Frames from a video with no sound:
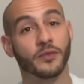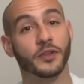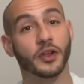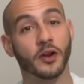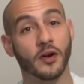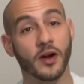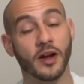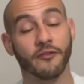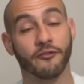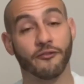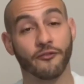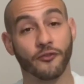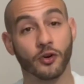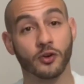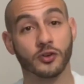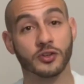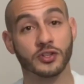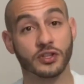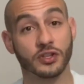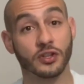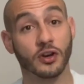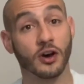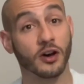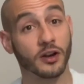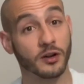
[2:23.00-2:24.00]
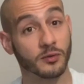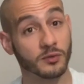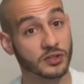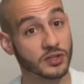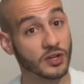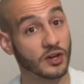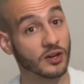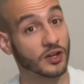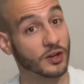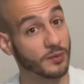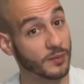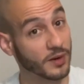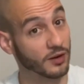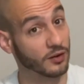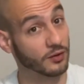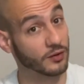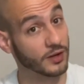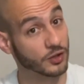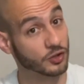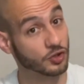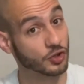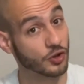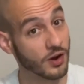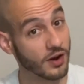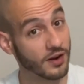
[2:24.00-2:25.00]
at first thought it was talking about an
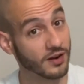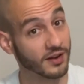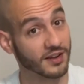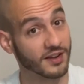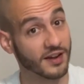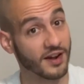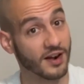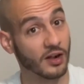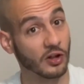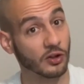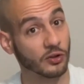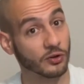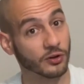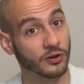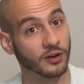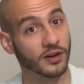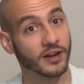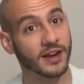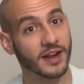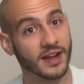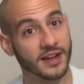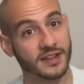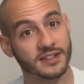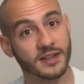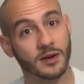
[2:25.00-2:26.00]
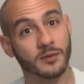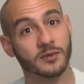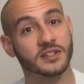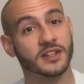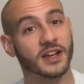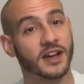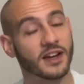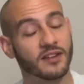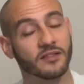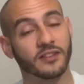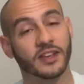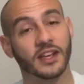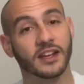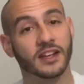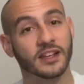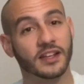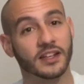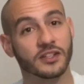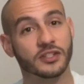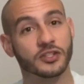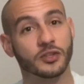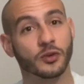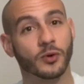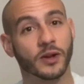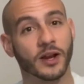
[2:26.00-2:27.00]
electronic collar. And as I was kind of getting
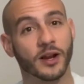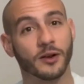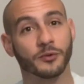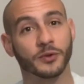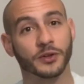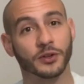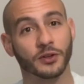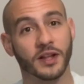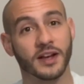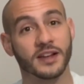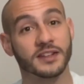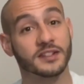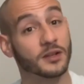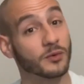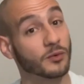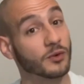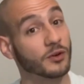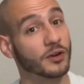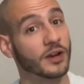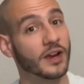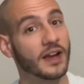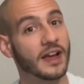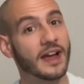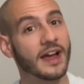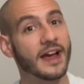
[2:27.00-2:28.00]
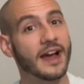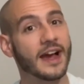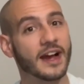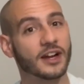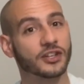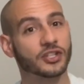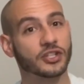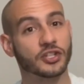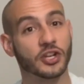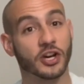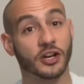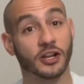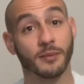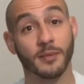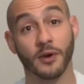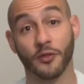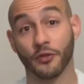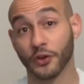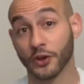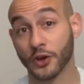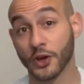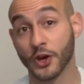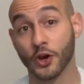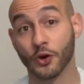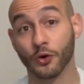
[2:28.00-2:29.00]
into it, I realized they were actually talking about
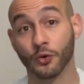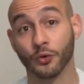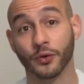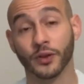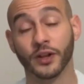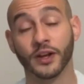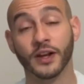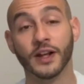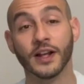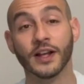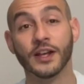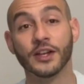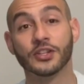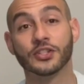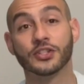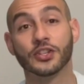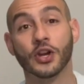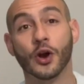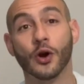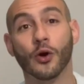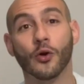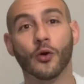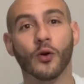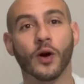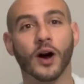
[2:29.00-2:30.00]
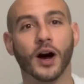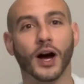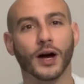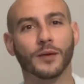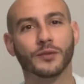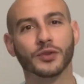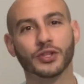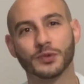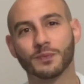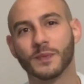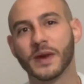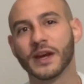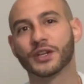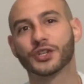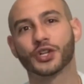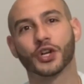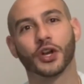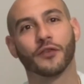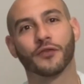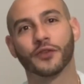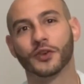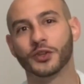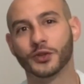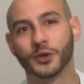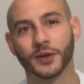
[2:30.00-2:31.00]
the cone. So just make sure
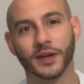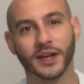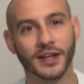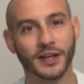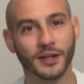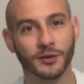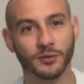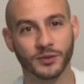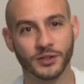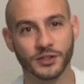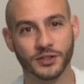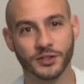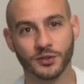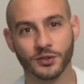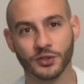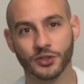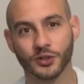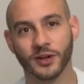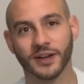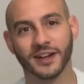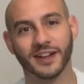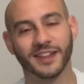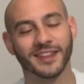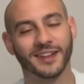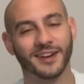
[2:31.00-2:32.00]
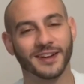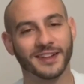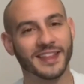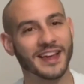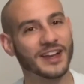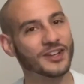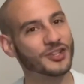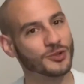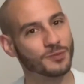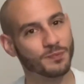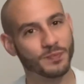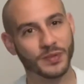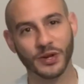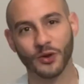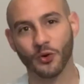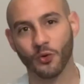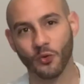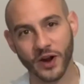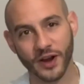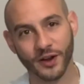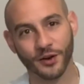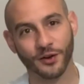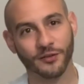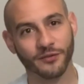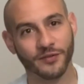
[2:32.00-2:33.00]
if you're doing any research or anything like that, just be
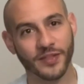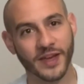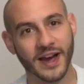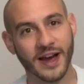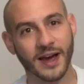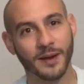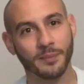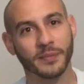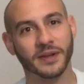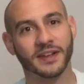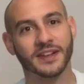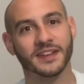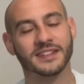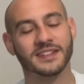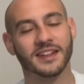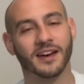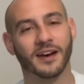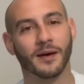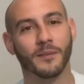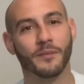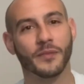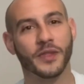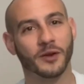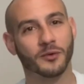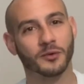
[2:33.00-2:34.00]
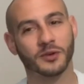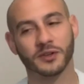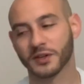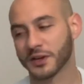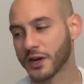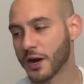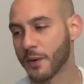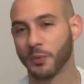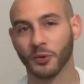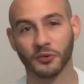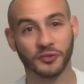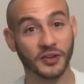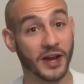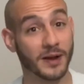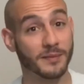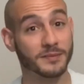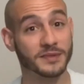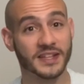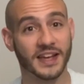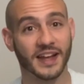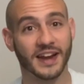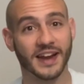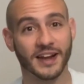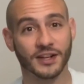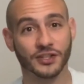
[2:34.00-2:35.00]
aware of that, because there were a couple times
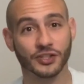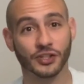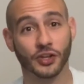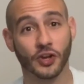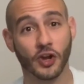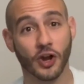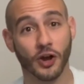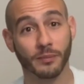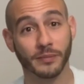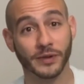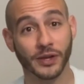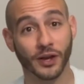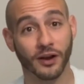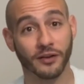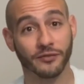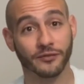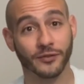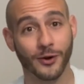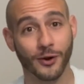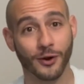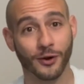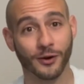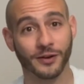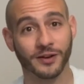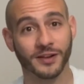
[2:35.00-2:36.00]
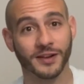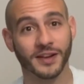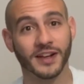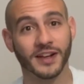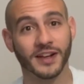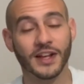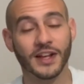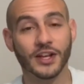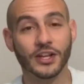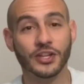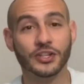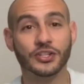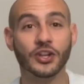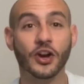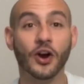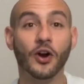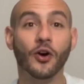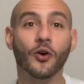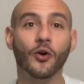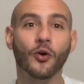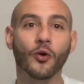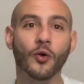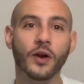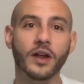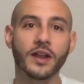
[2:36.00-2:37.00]
that actually caught me off guard.
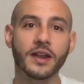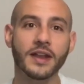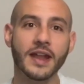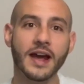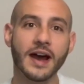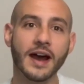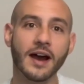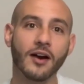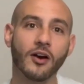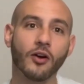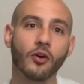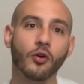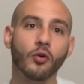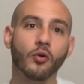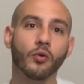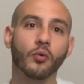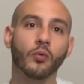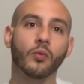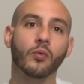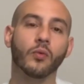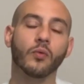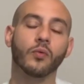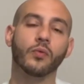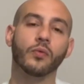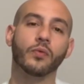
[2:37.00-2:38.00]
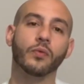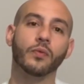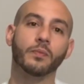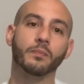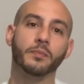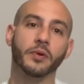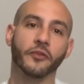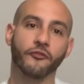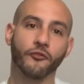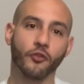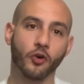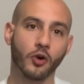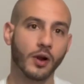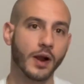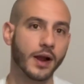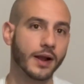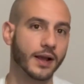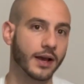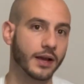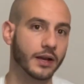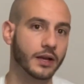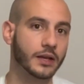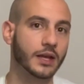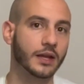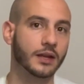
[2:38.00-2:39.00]
So now, before I
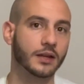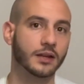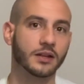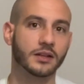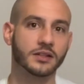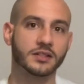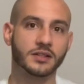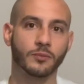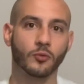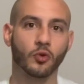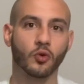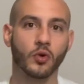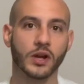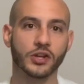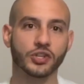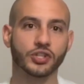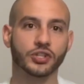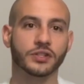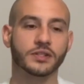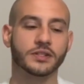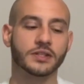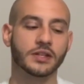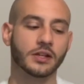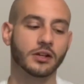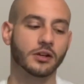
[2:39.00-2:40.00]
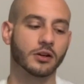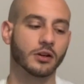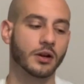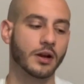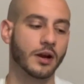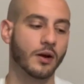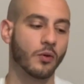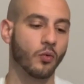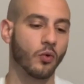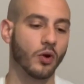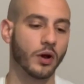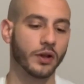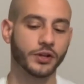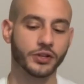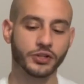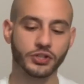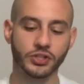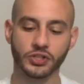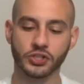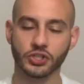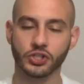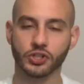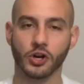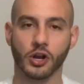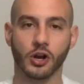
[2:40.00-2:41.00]
kind of get into some questions here, I want to
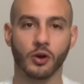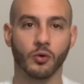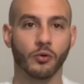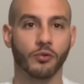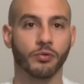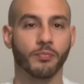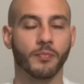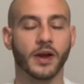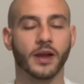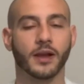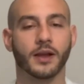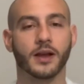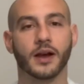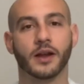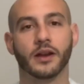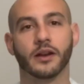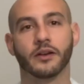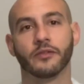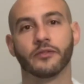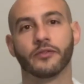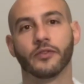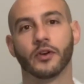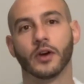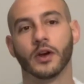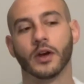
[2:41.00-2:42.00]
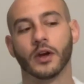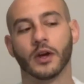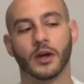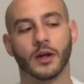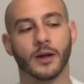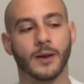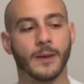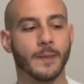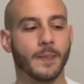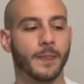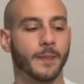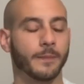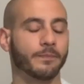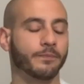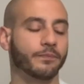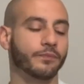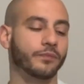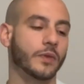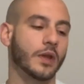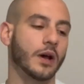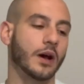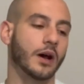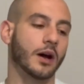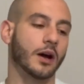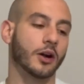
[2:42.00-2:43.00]
just start with my kind of
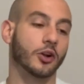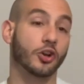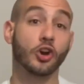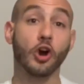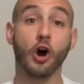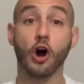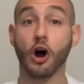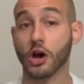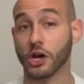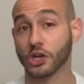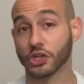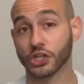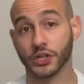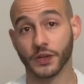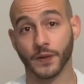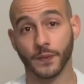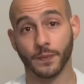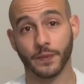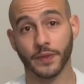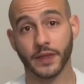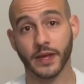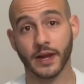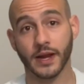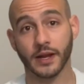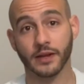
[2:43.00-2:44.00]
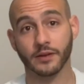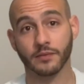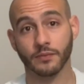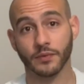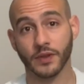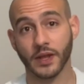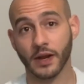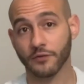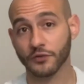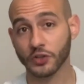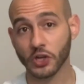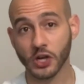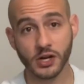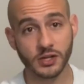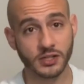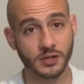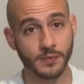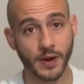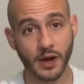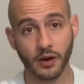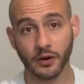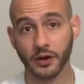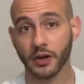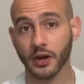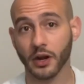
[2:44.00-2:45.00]
caution that I've talked
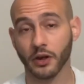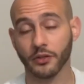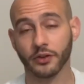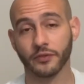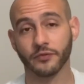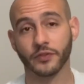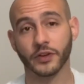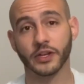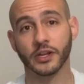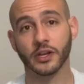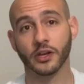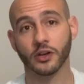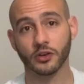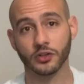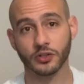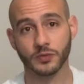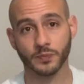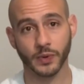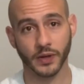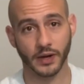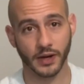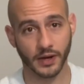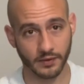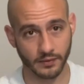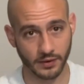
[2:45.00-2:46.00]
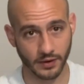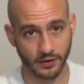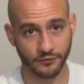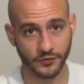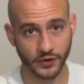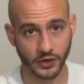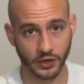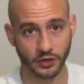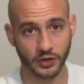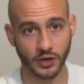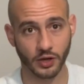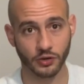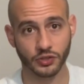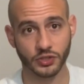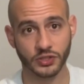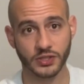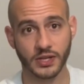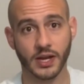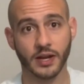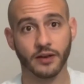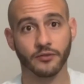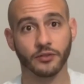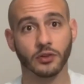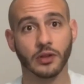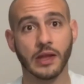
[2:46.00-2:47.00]
about in other videos, but I figured I'll just
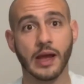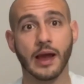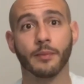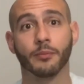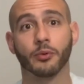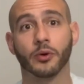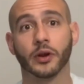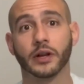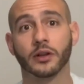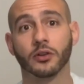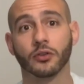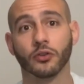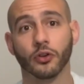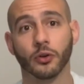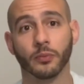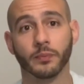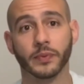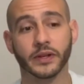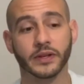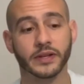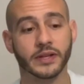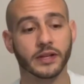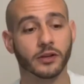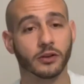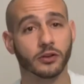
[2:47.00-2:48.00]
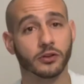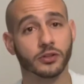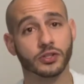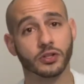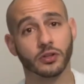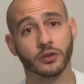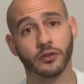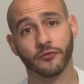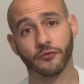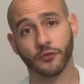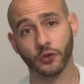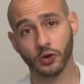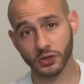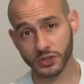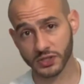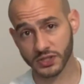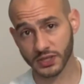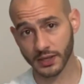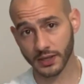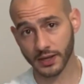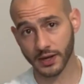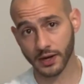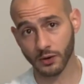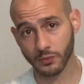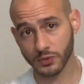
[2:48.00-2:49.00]
kind of elaborate a little bit here. So the first
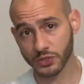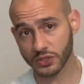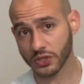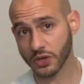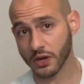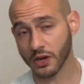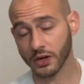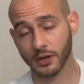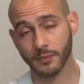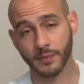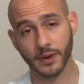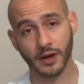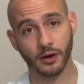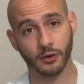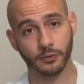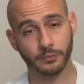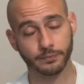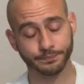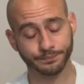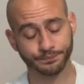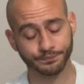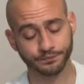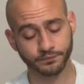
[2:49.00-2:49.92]
thing I always talk about